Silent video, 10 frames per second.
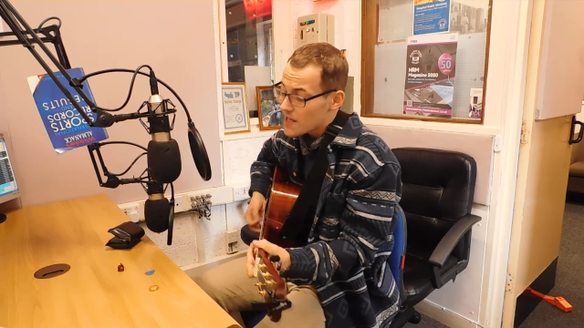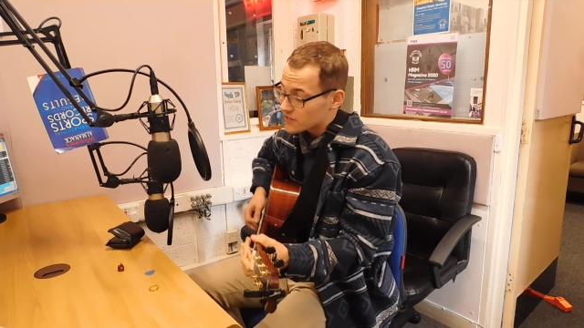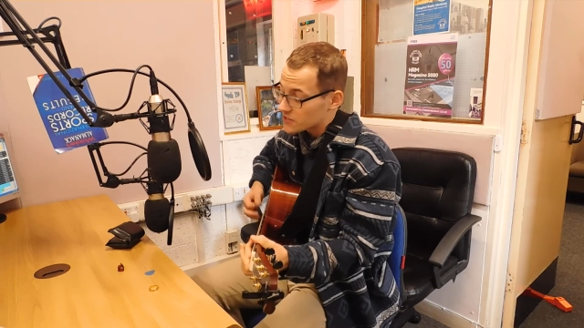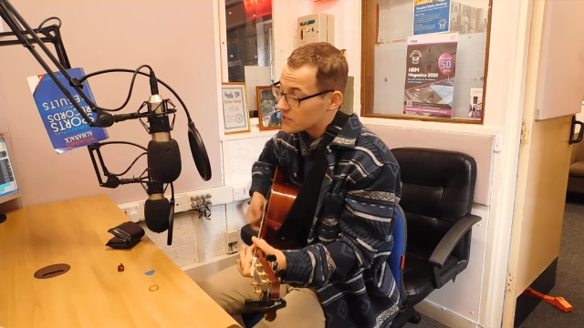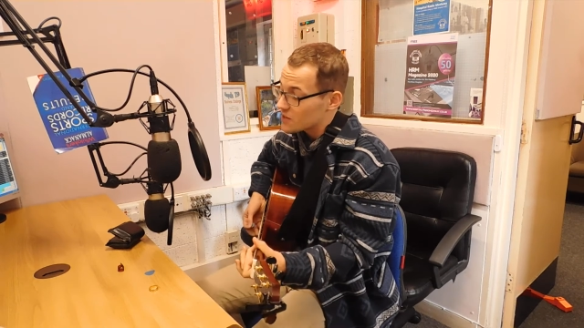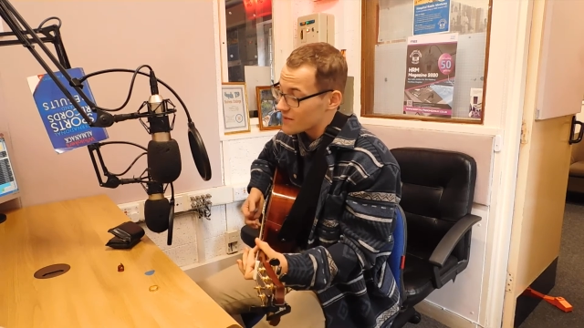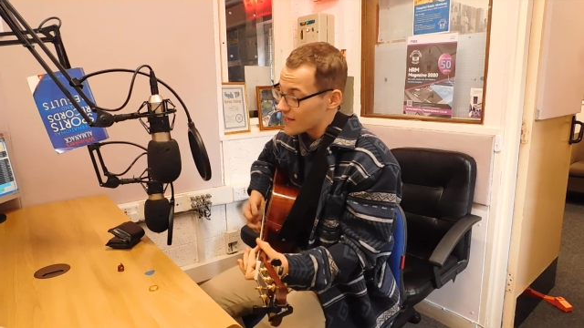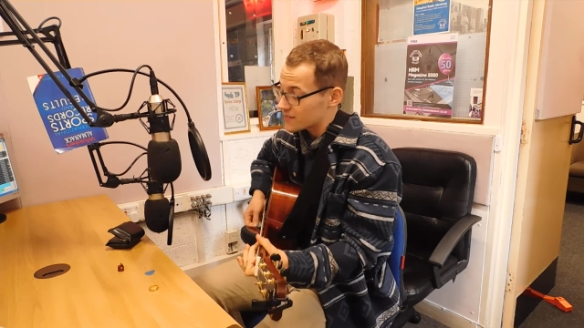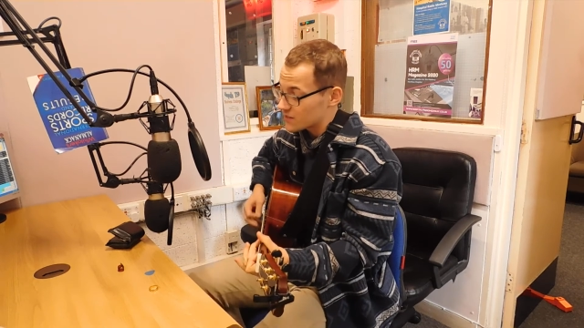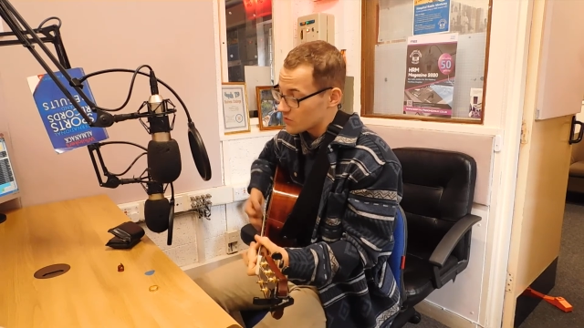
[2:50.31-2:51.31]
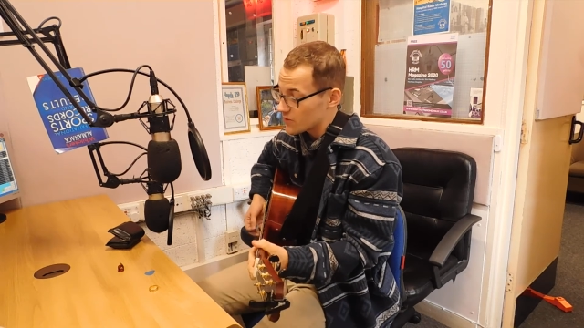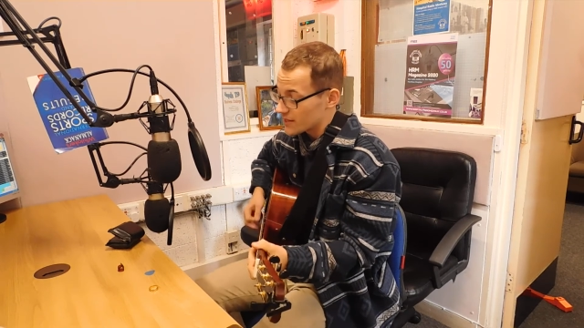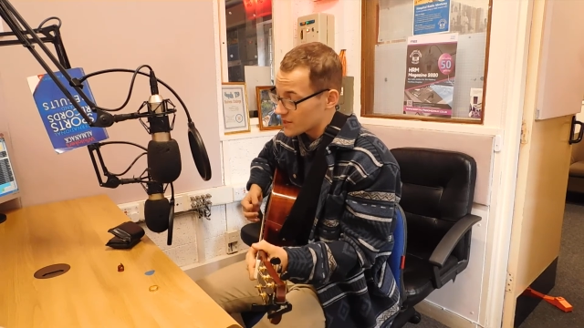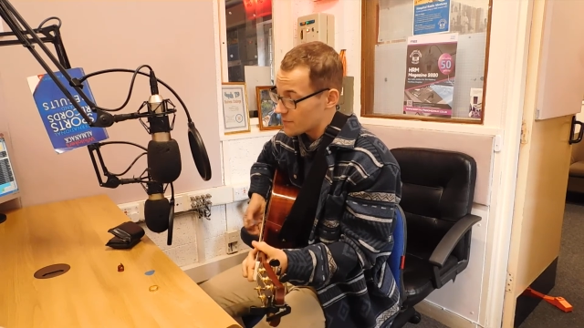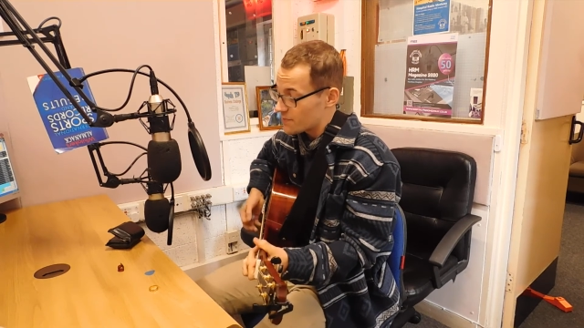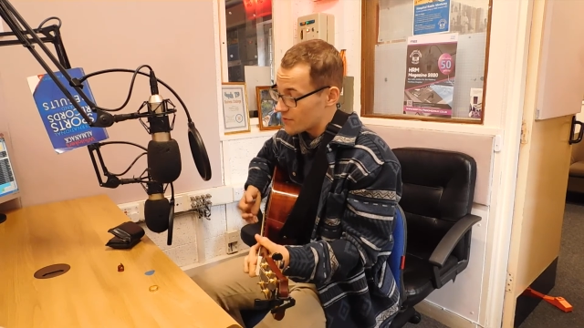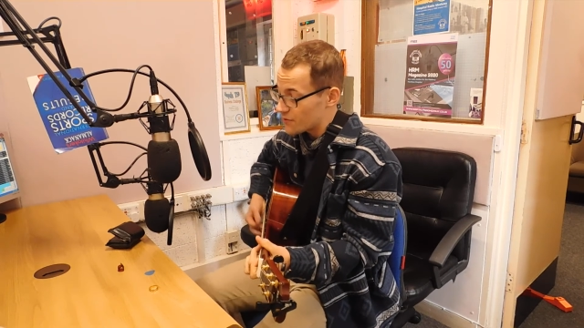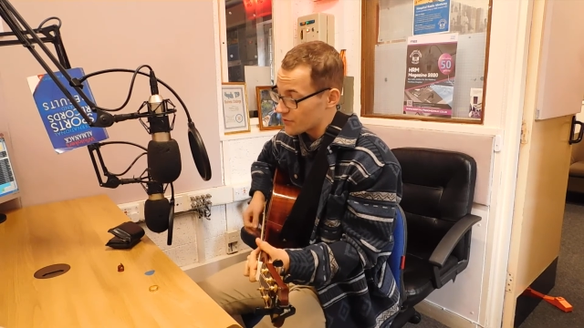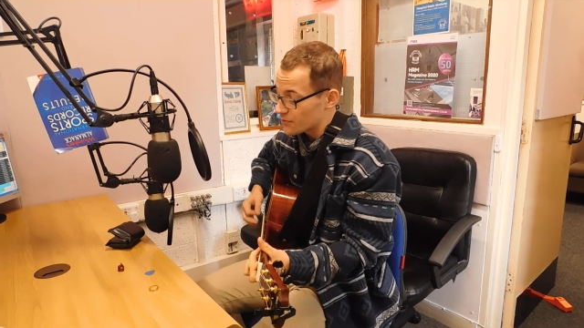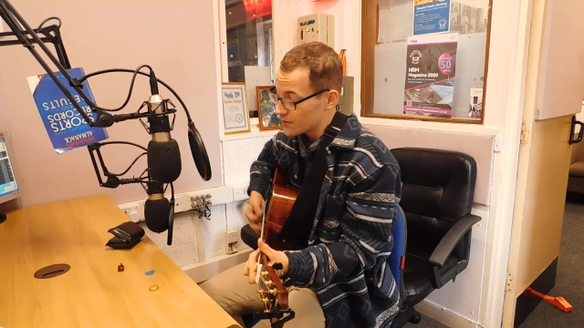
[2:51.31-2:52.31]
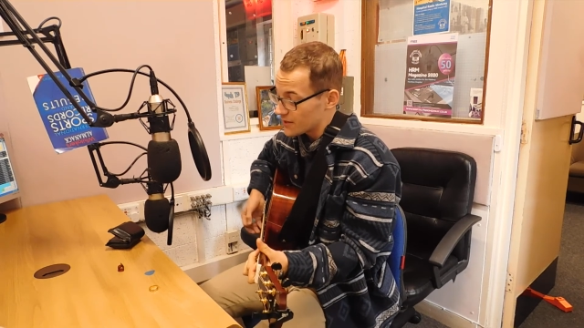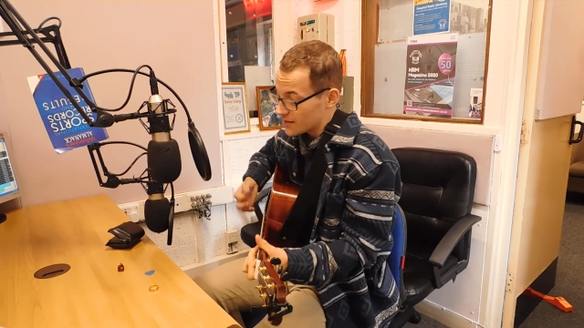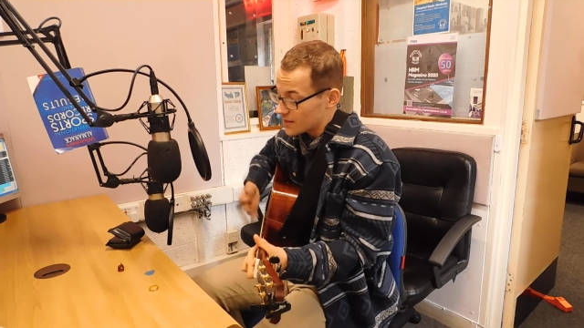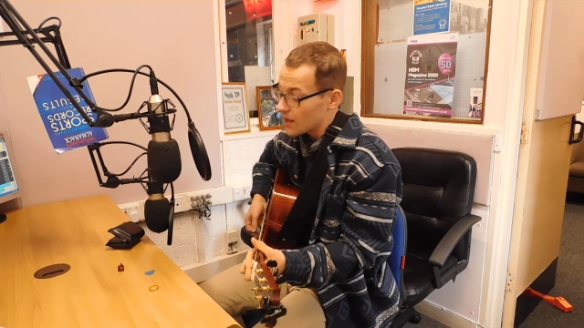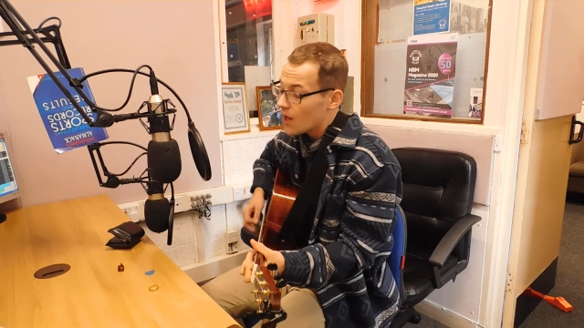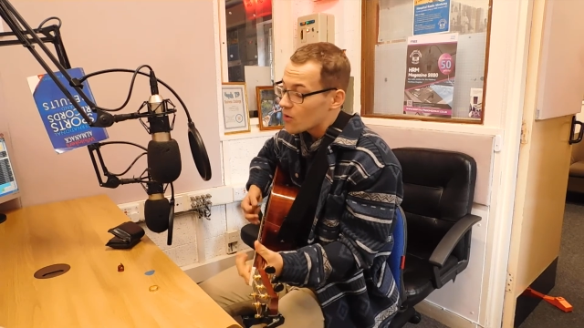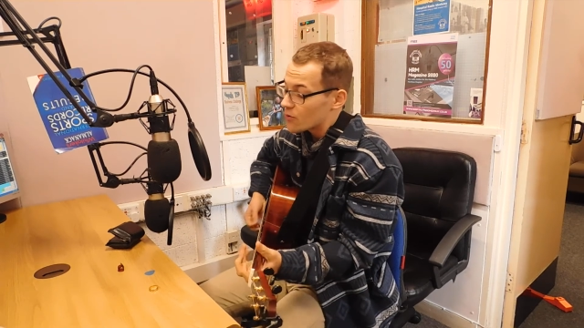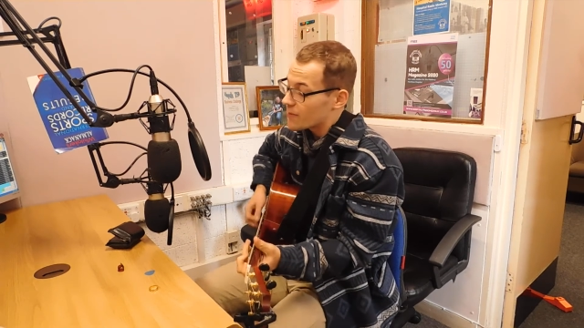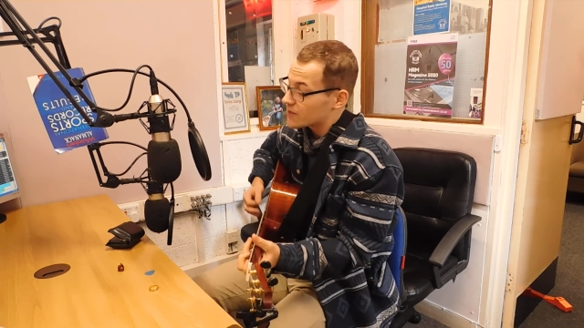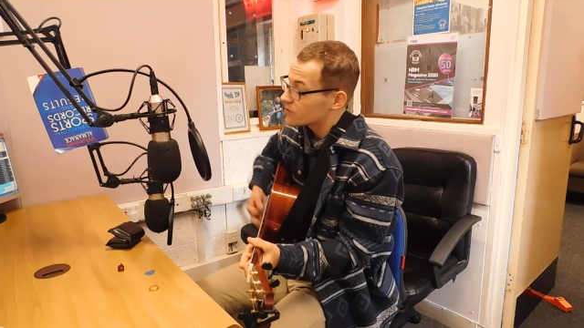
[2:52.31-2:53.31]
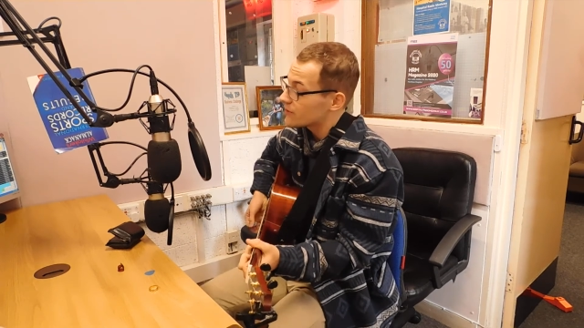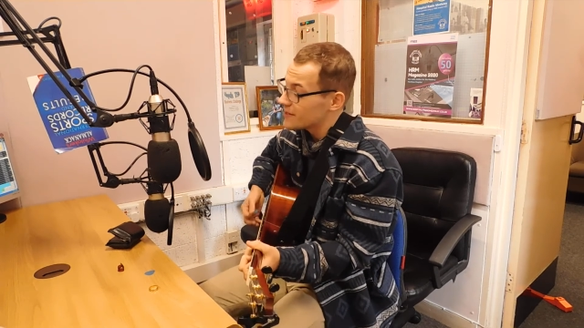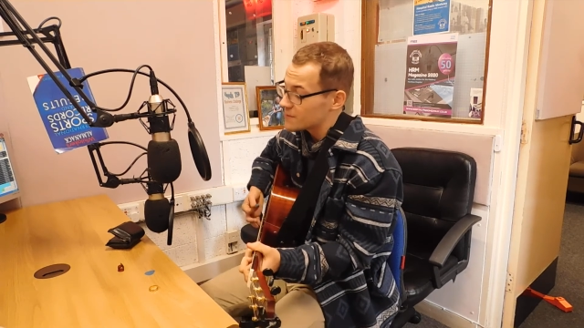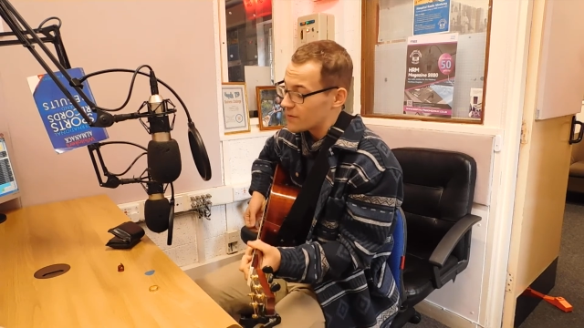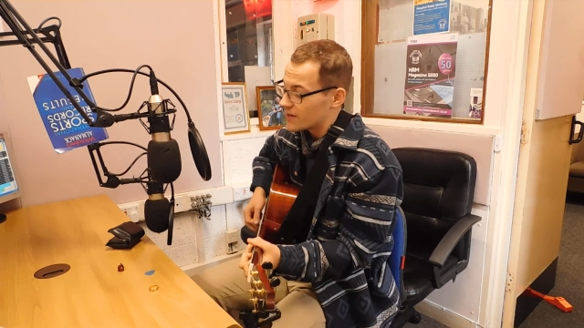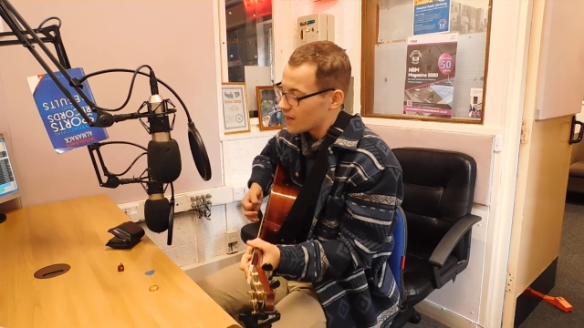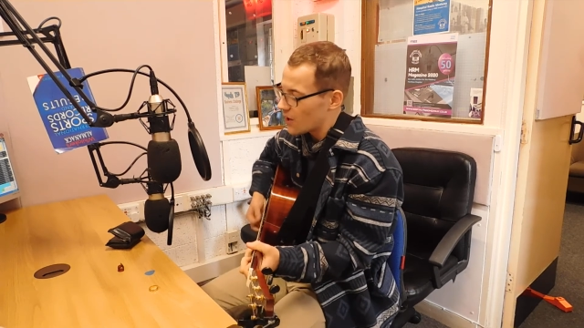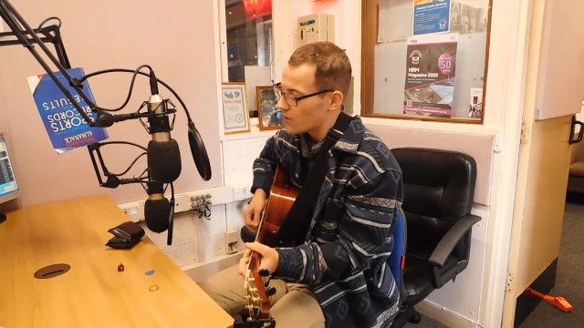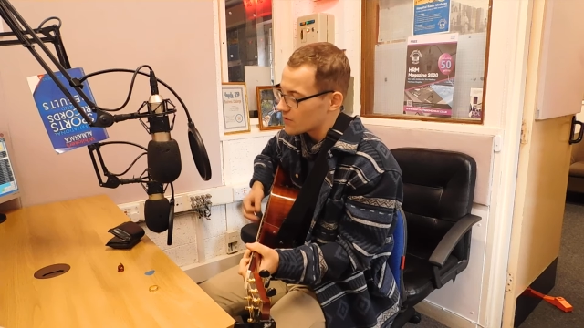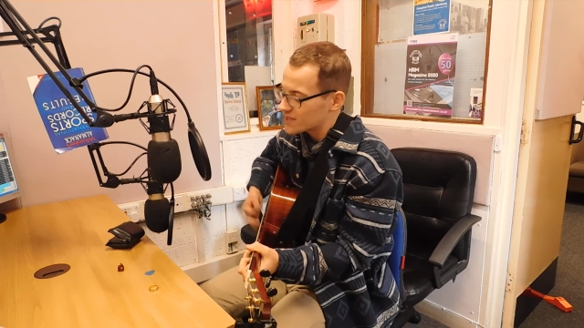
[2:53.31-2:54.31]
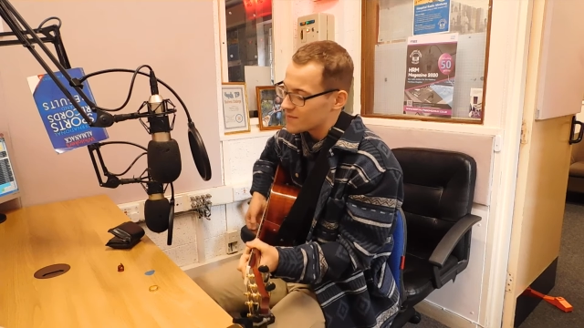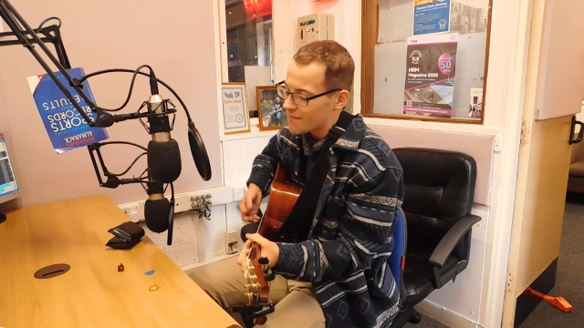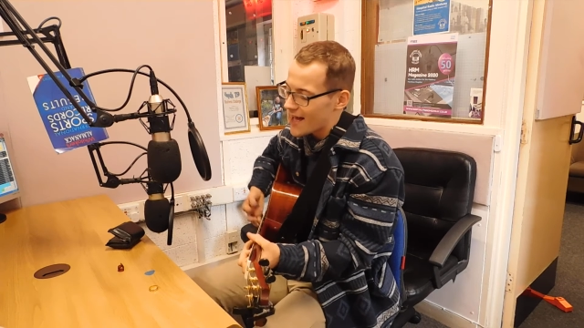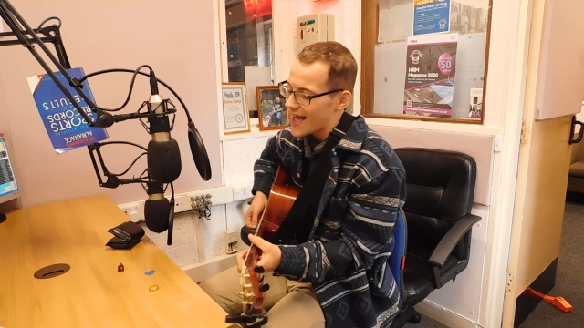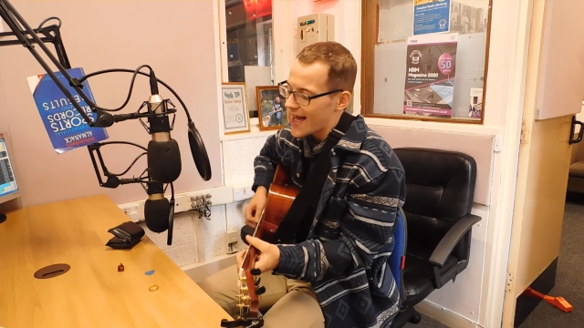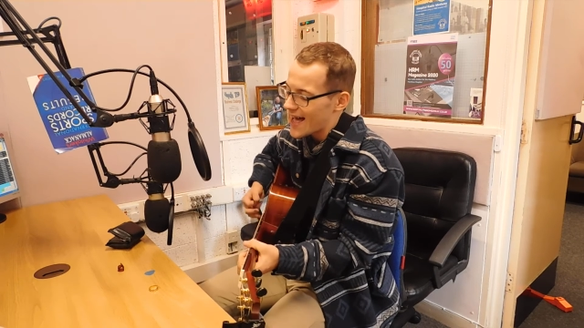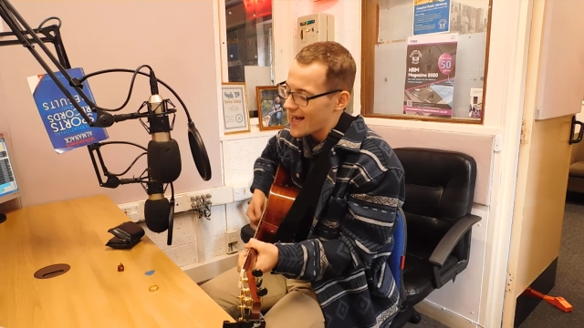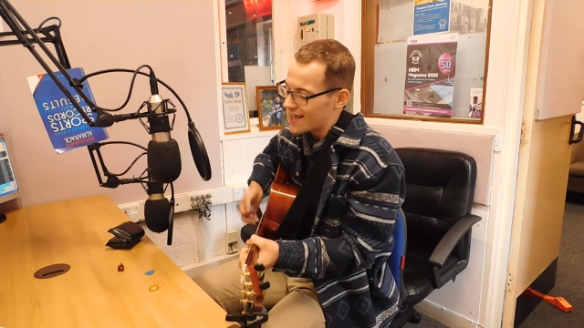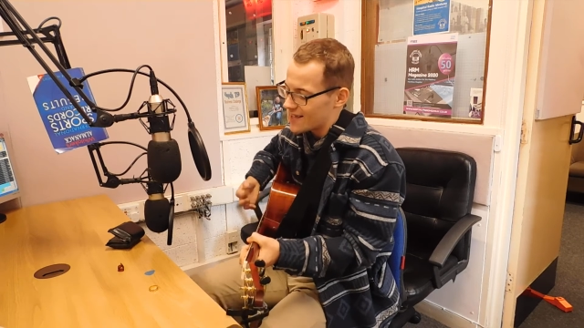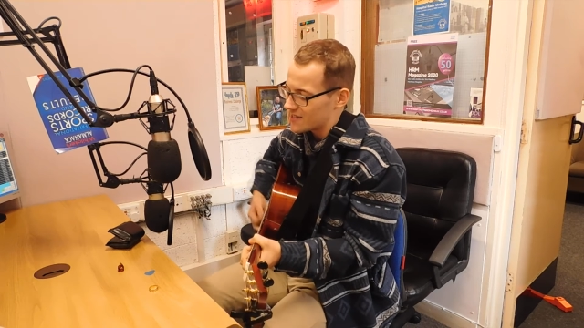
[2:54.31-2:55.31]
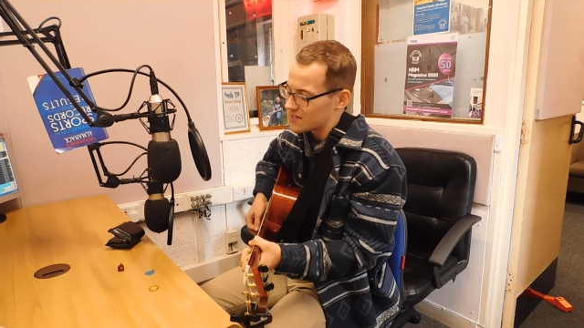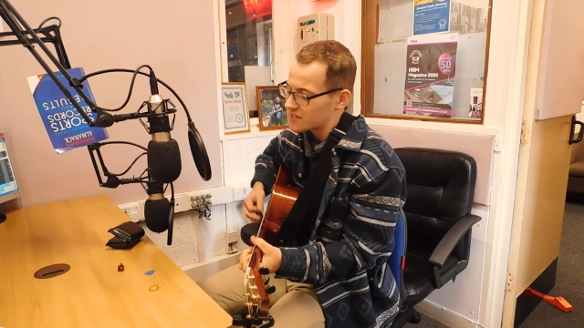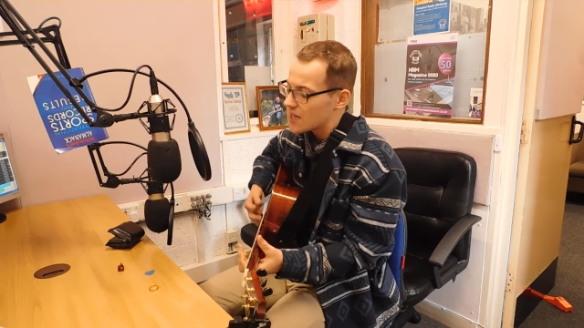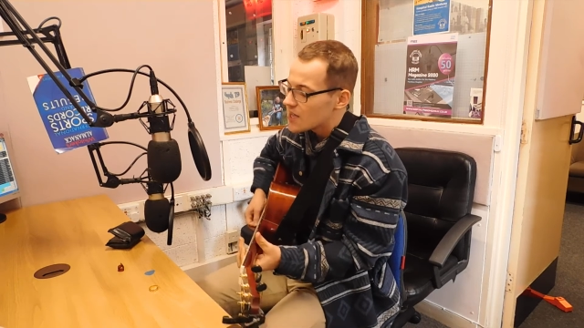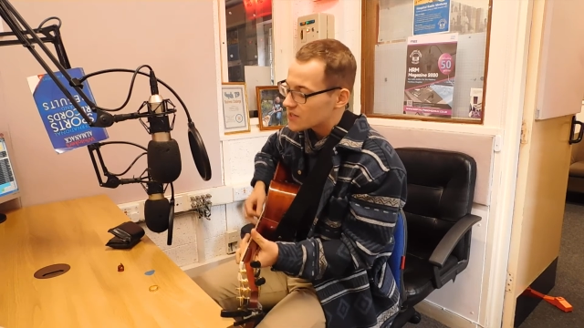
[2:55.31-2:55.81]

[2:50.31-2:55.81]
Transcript: Some nights I wake up at 3, with my dreams burning holes in my eyes.